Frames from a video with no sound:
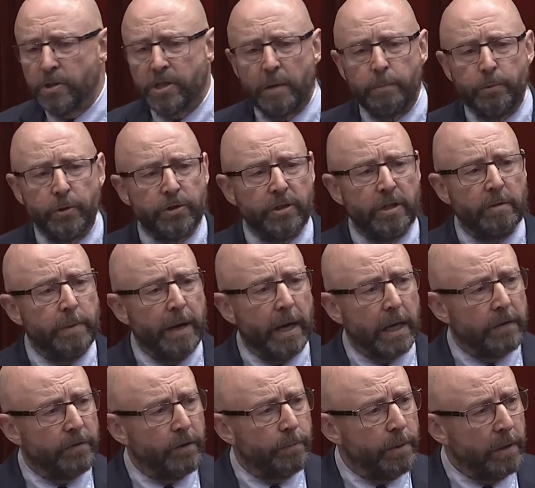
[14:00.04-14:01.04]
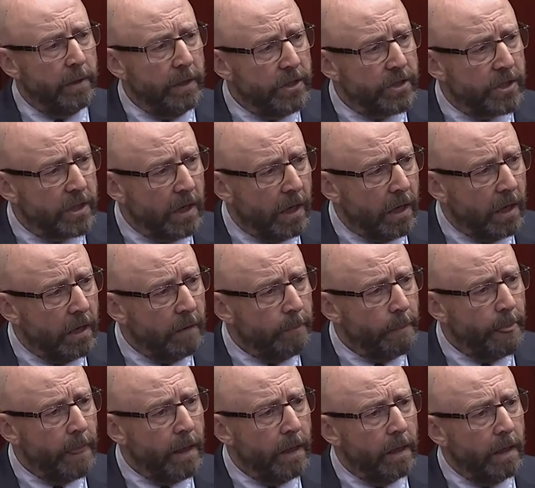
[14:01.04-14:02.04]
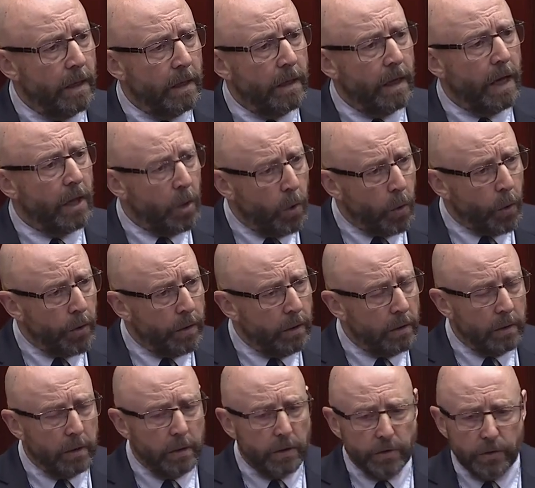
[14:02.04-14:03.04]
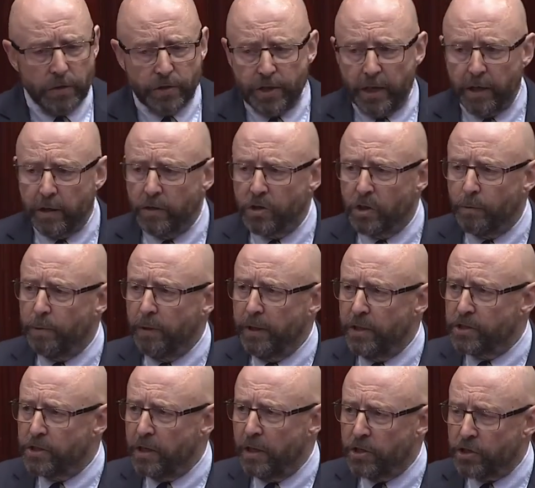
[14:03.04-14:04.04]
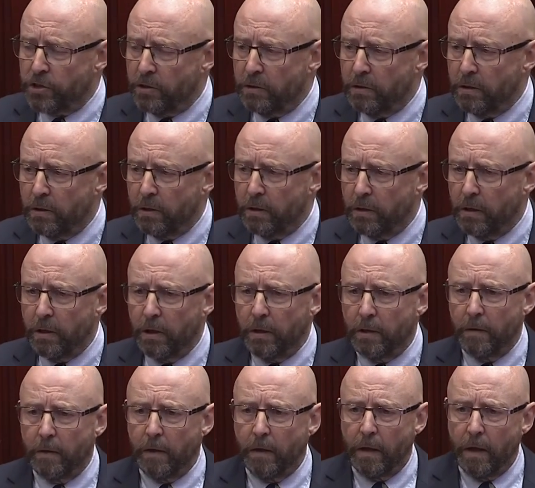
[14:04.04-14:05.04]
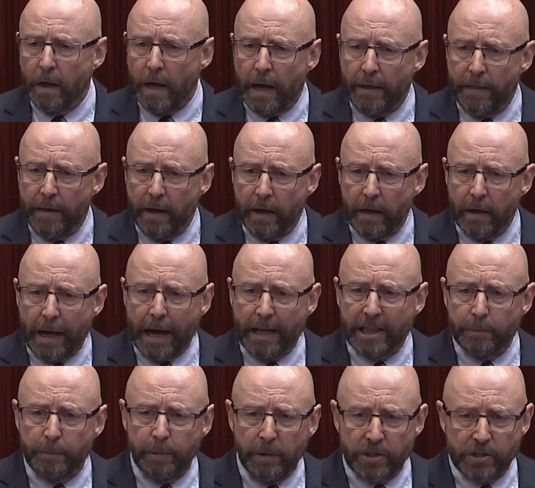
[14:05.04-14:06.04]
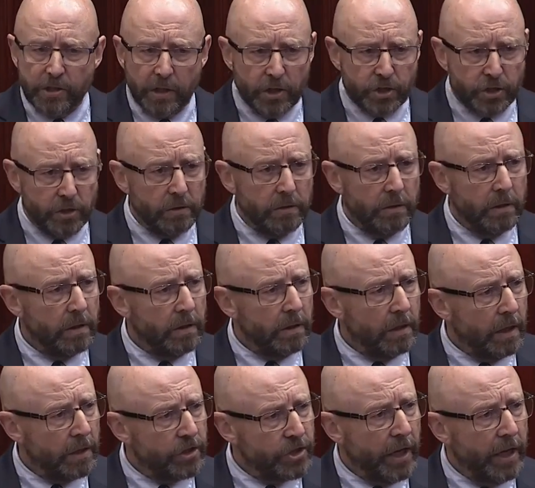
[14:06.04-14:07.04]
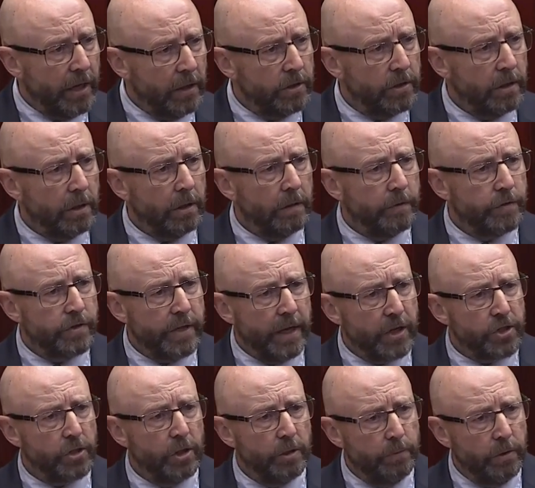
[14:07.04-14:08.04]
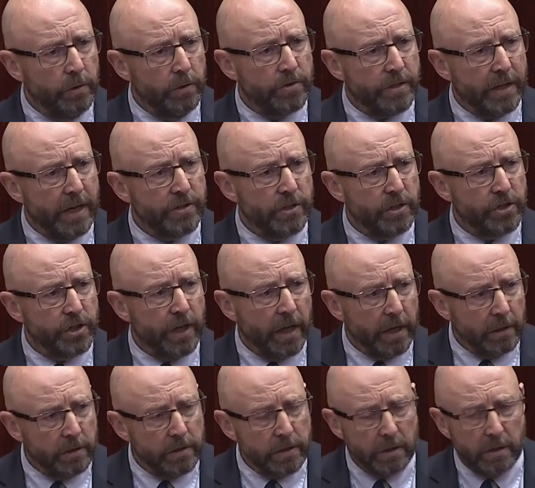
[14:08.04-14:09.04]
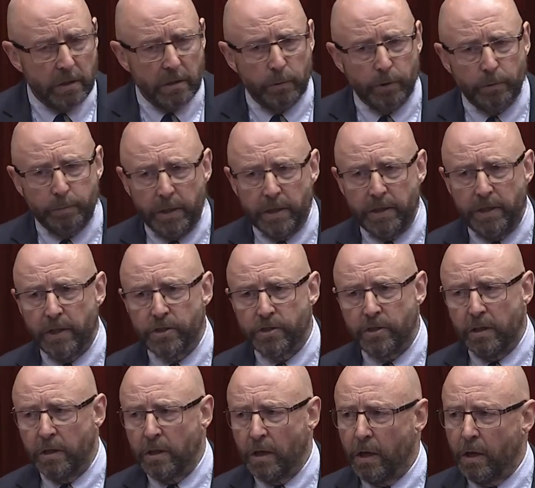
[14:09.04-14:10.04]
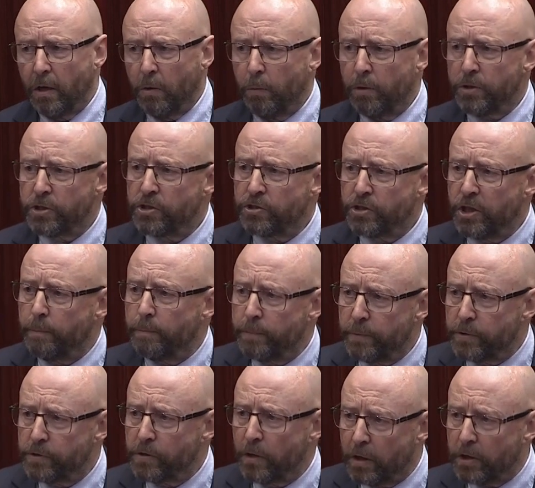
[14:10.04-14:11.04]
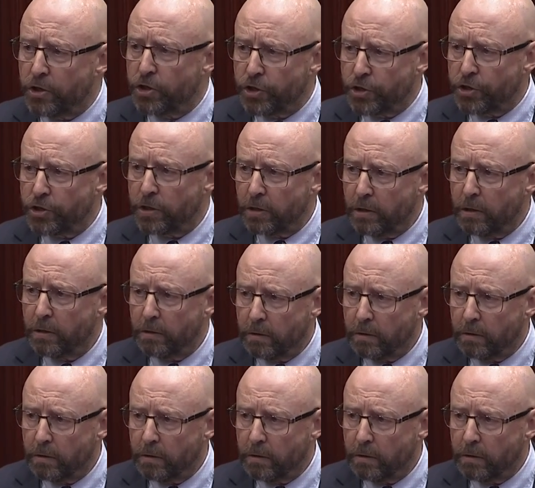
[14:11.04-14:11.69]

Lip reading: was then put in the back of a police car, alone. She was taken to a police station, and there, at the police station, a child of sexual abuse as a child with PTSD was strip searched.